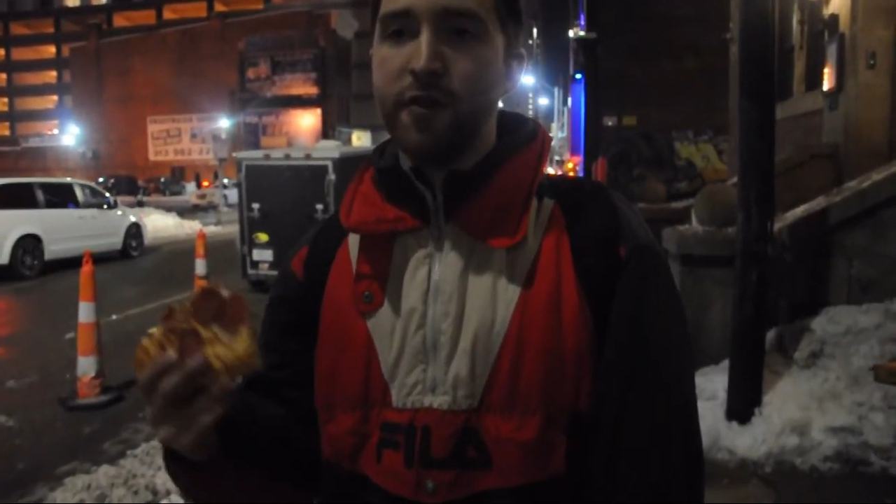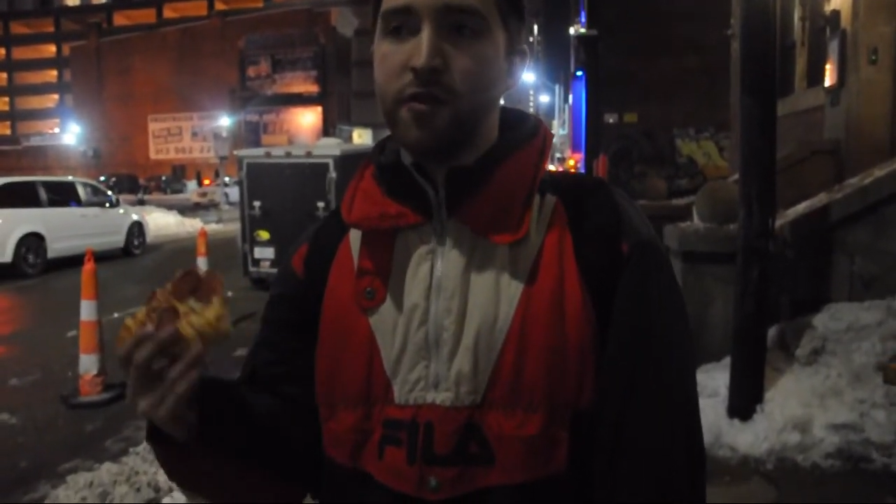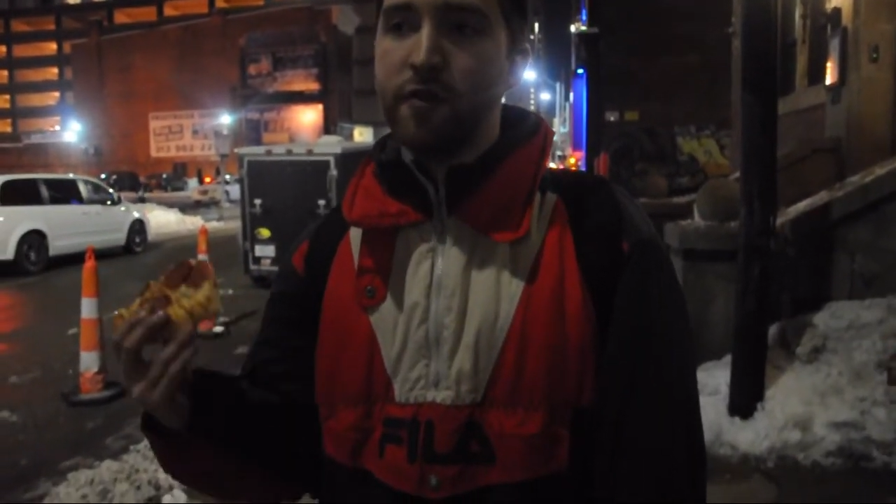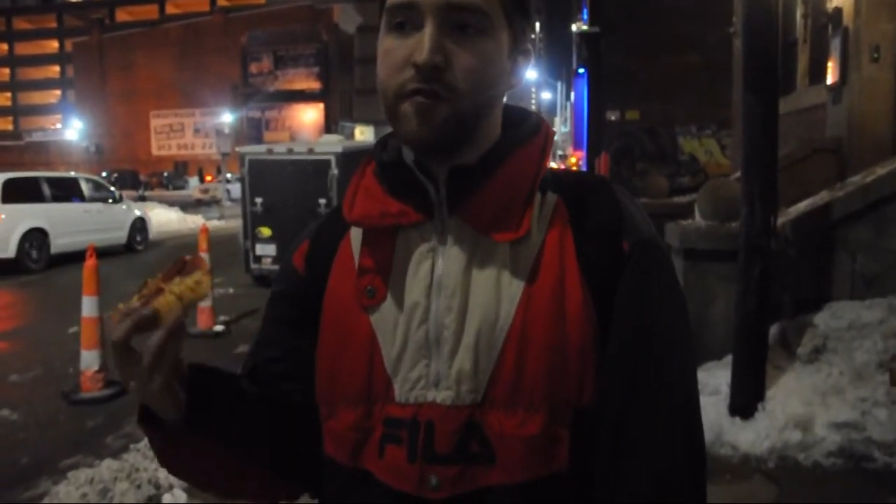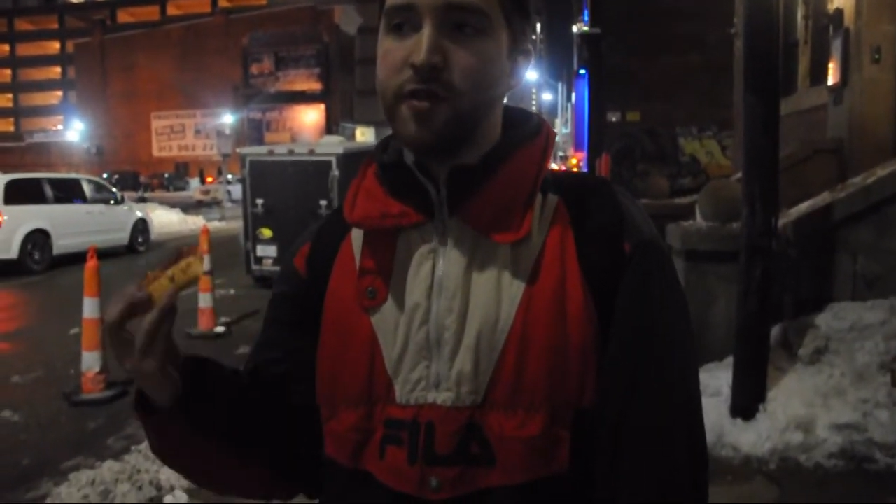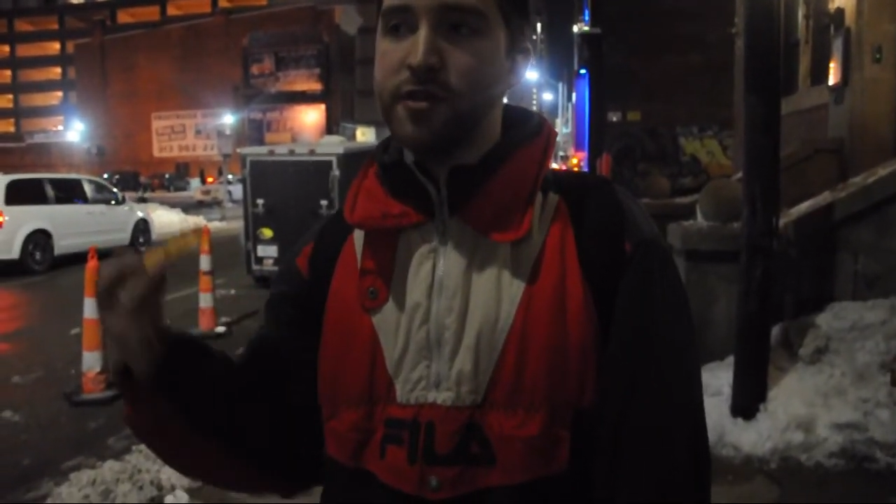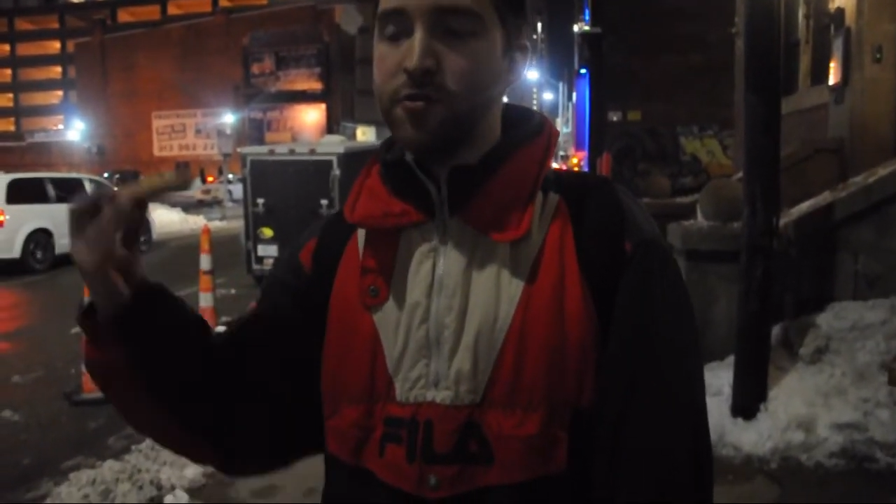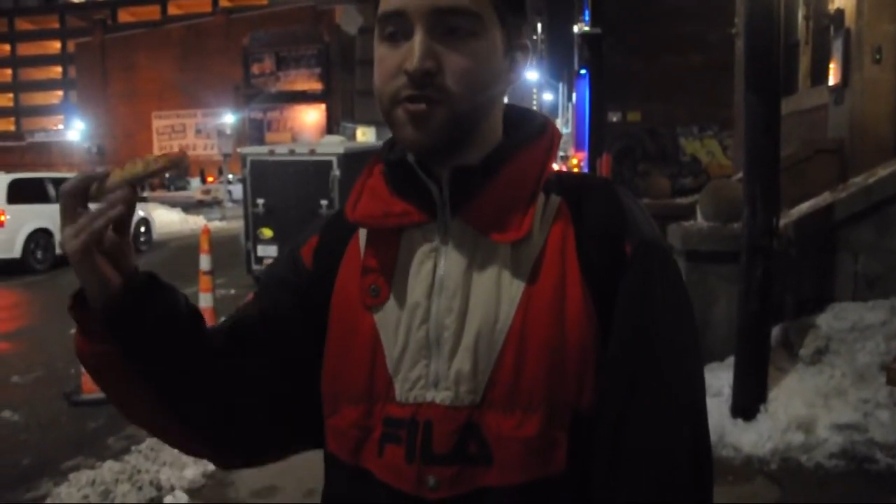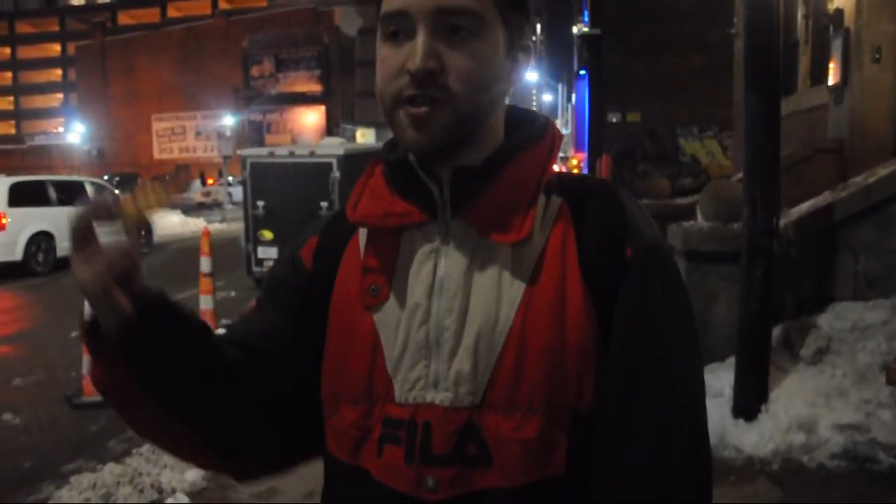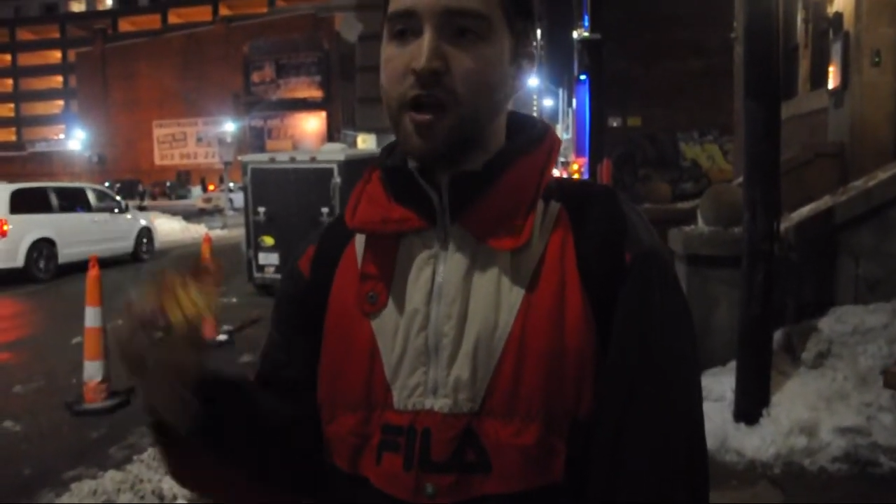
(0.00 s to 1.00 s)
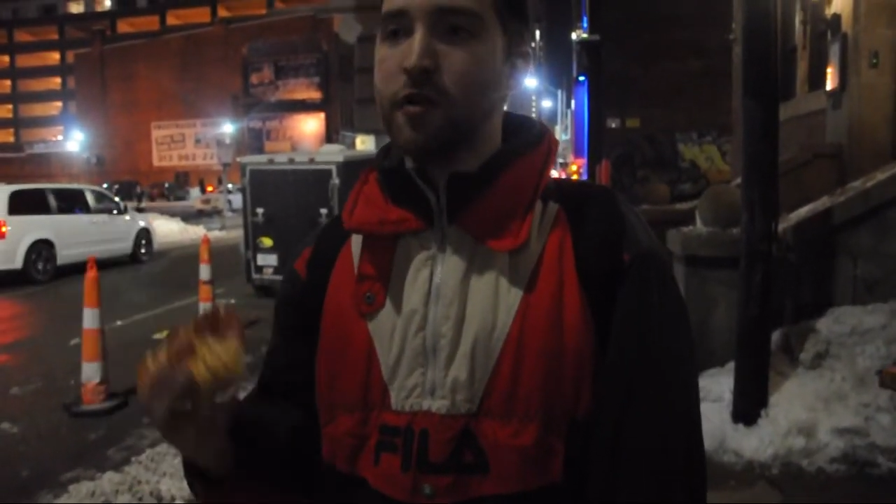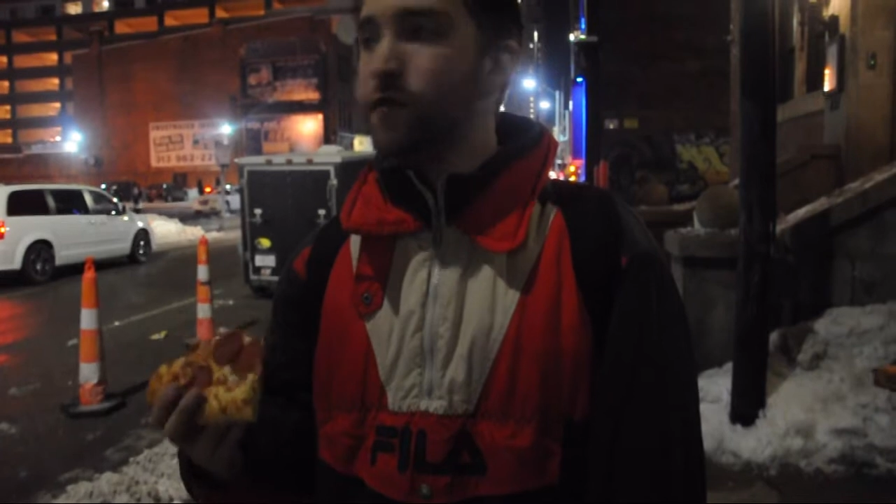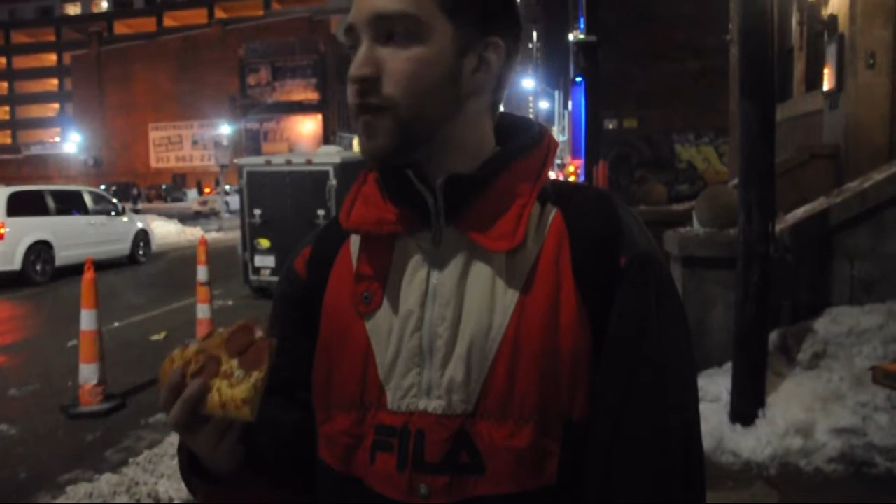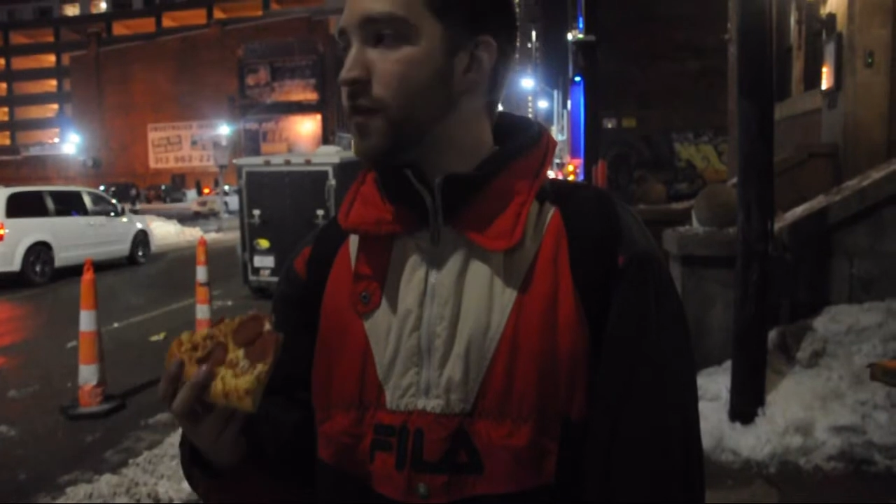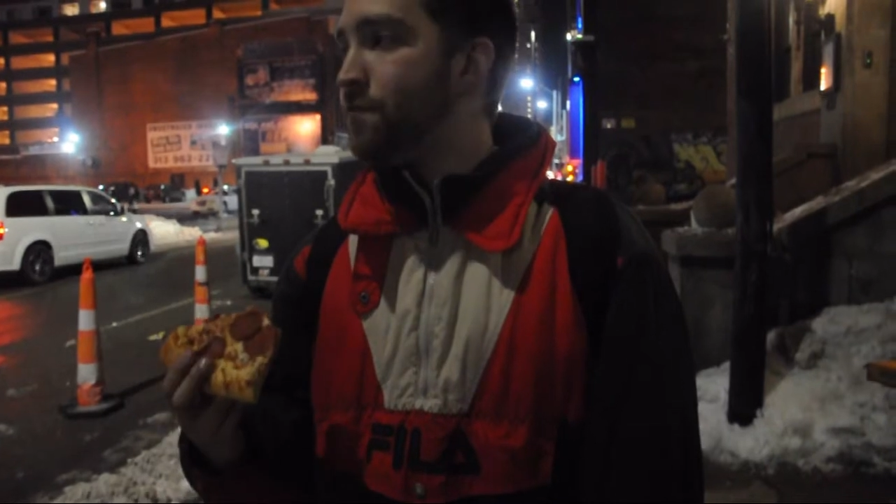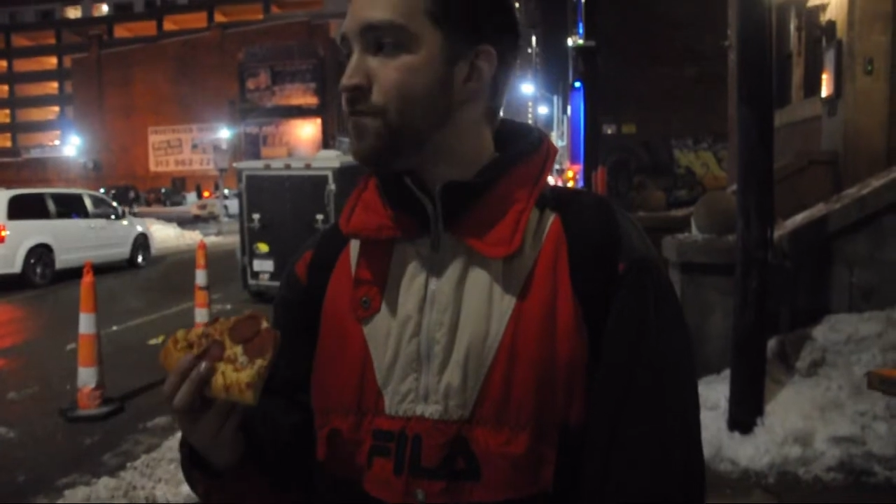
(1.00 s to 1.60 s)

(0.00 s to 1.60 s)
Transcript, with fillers: fell in love with his whole discography,